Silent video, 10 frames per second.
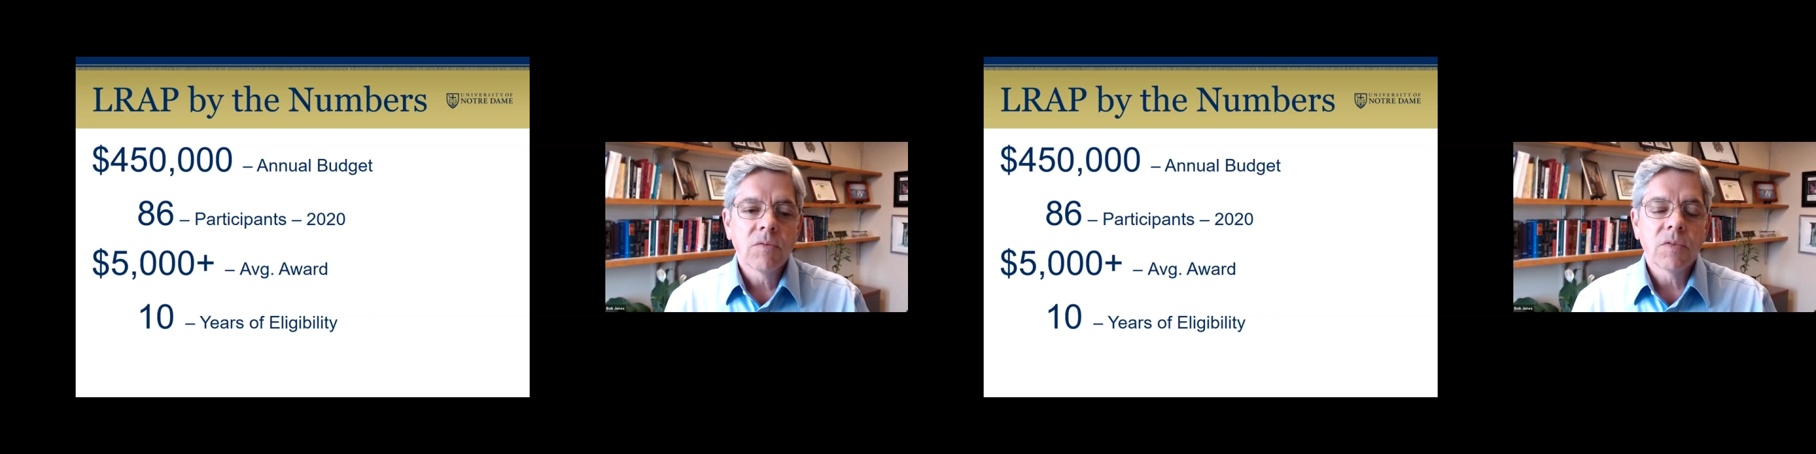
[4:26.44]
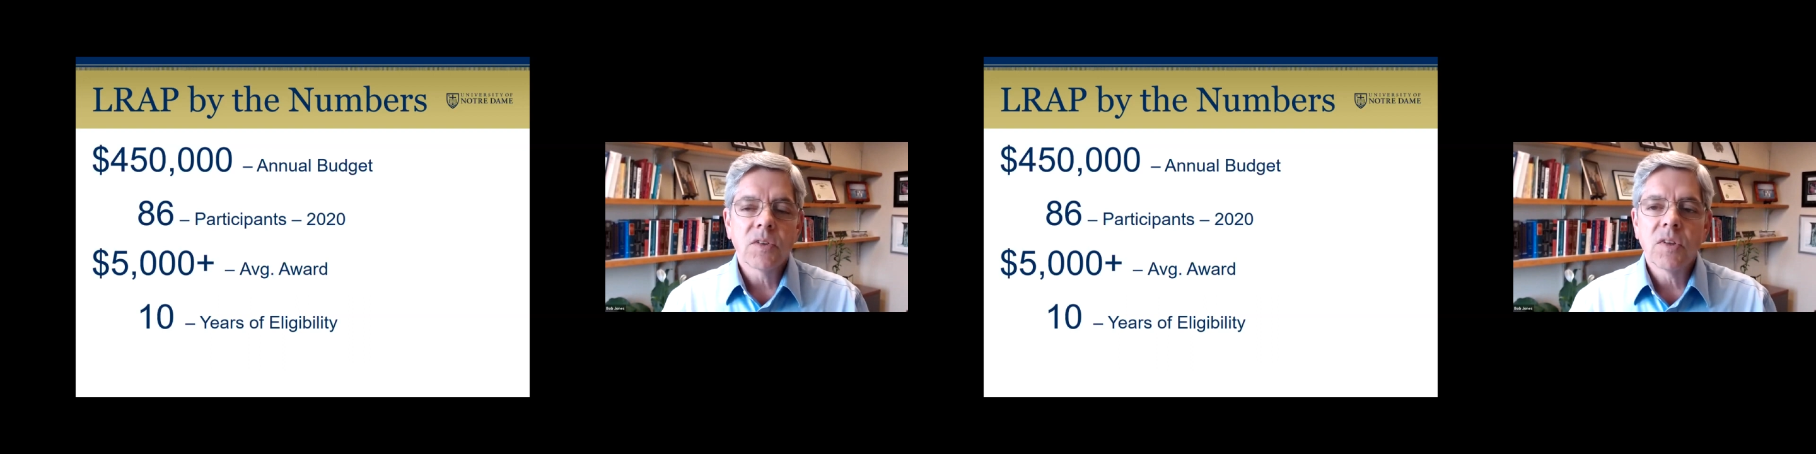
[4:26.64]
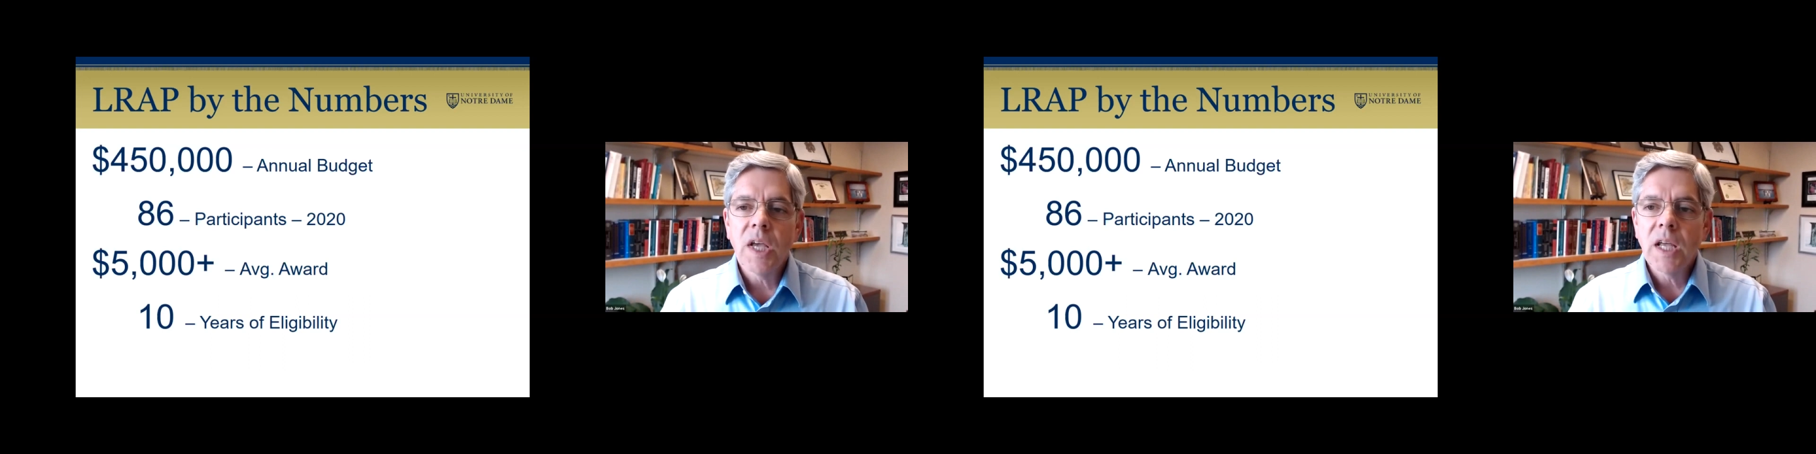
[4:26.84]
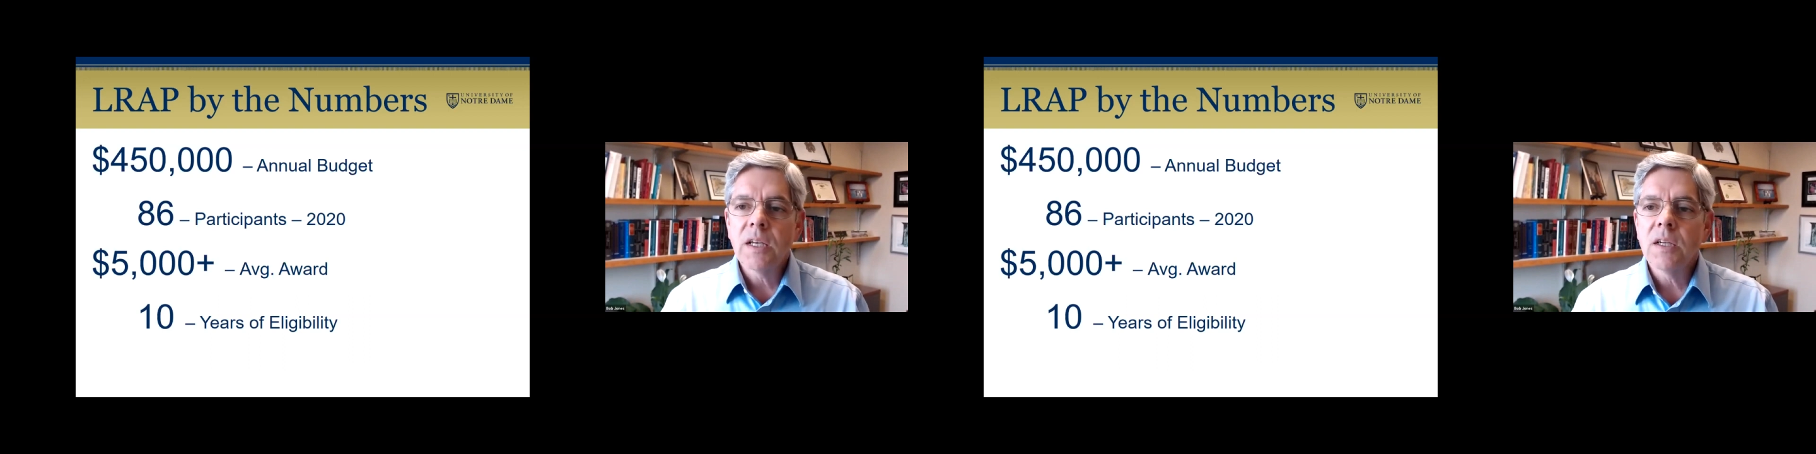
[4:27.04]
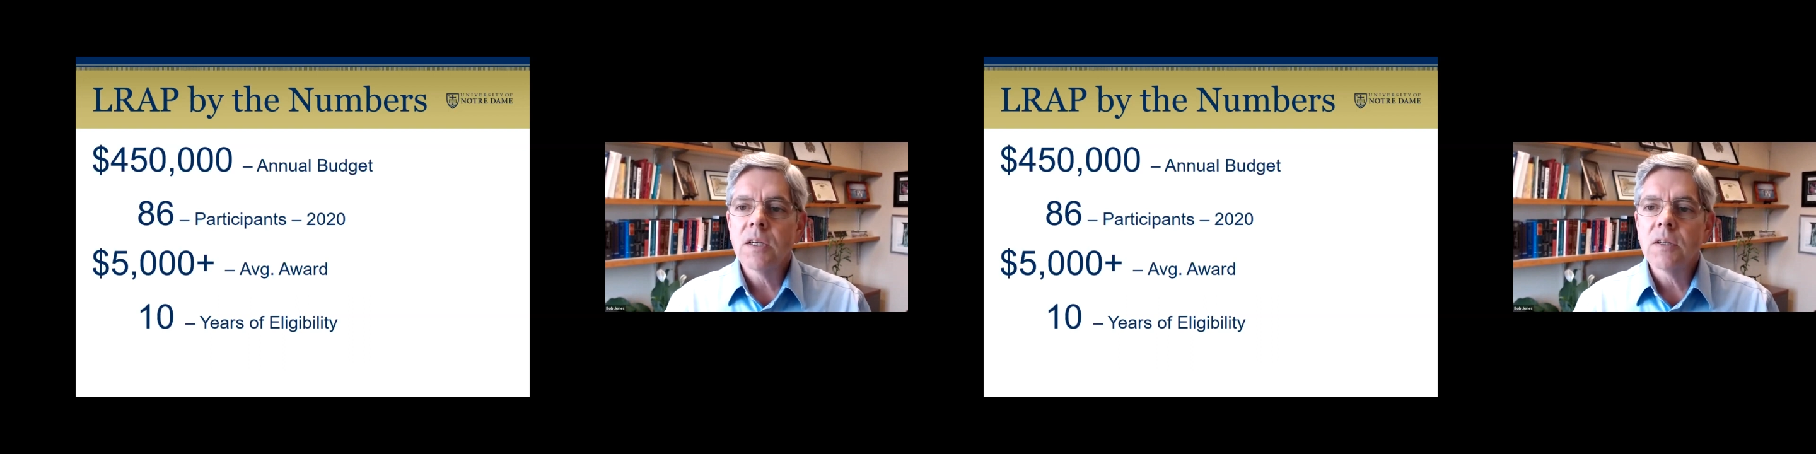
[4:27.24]
for
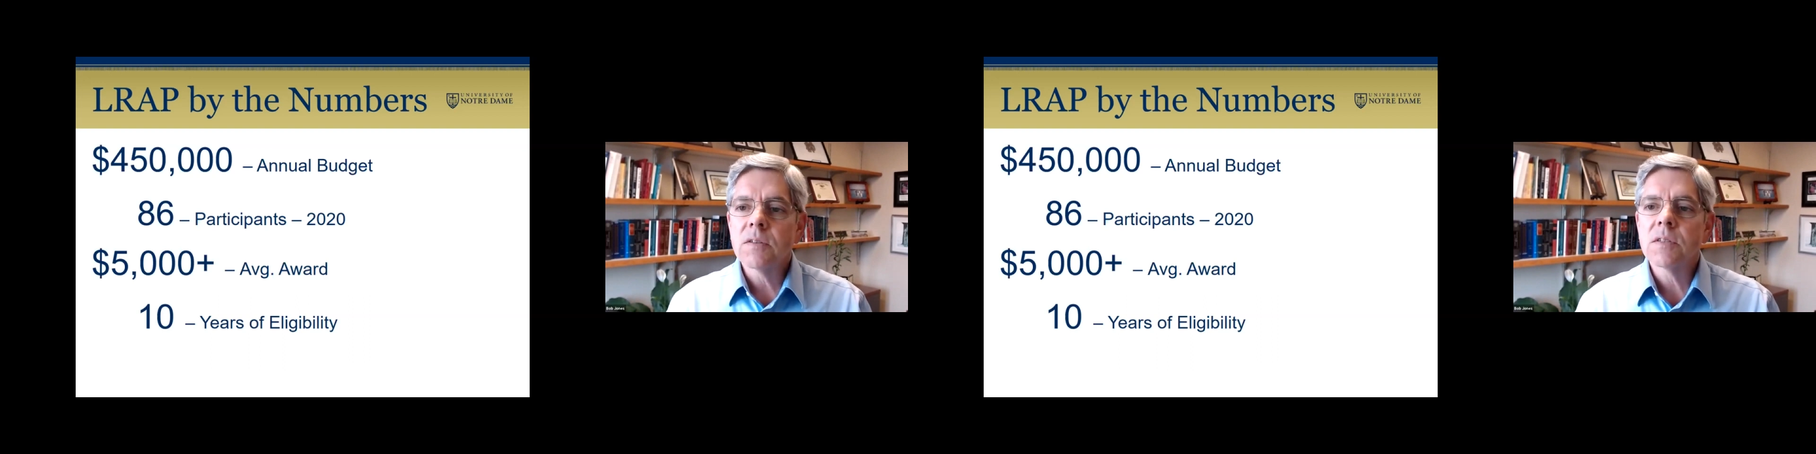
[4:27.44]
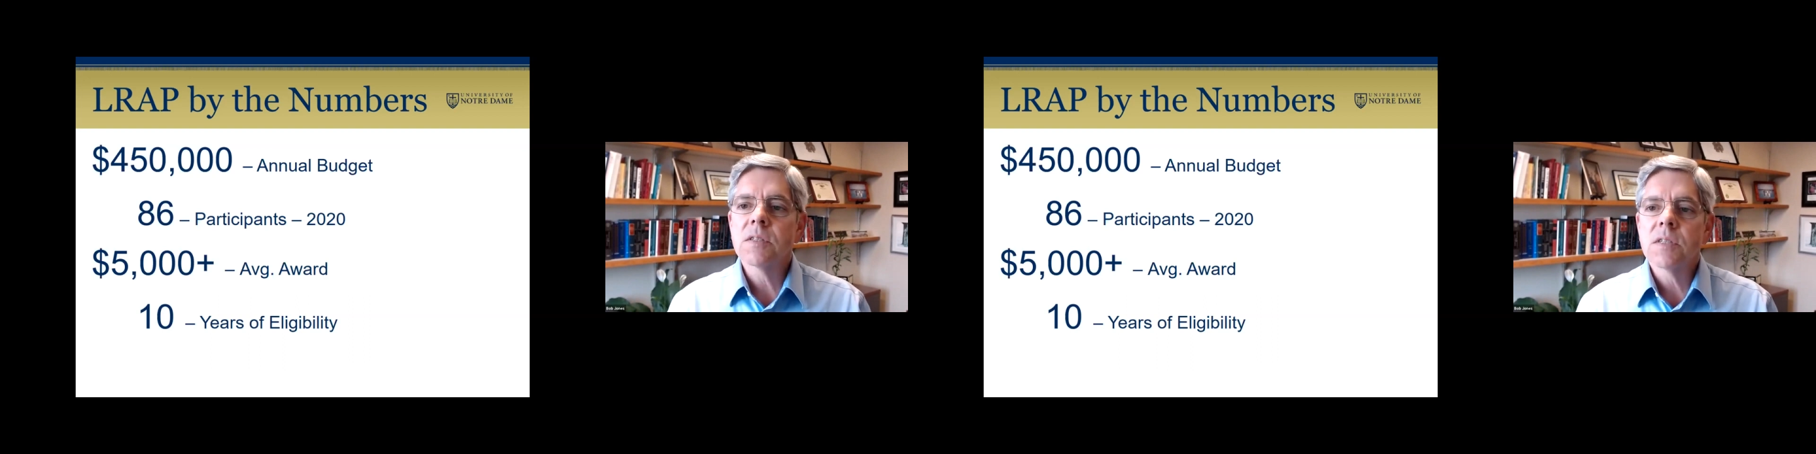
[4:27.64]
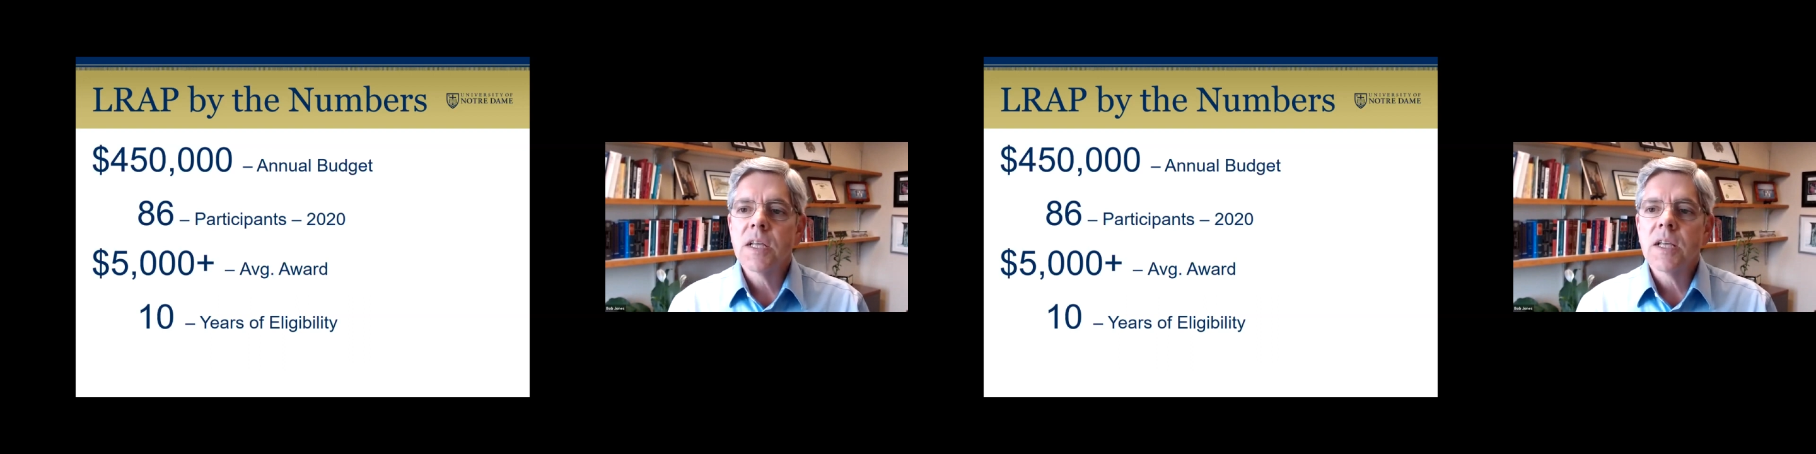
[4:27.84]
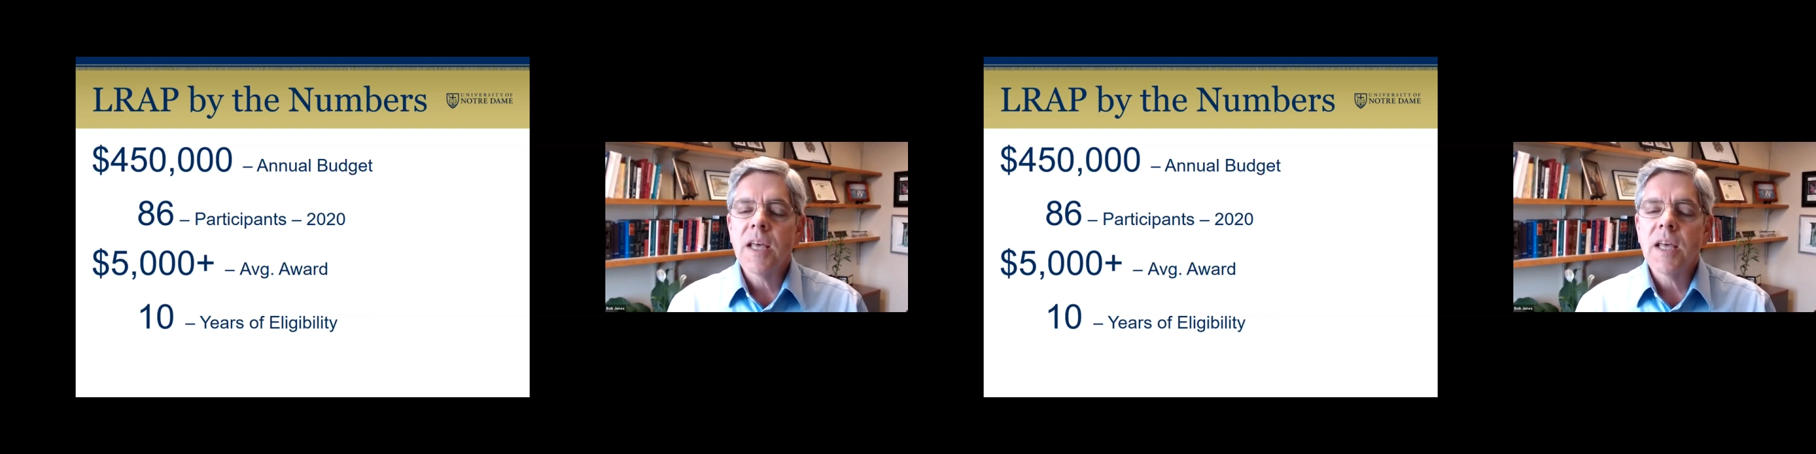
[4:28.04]
10 years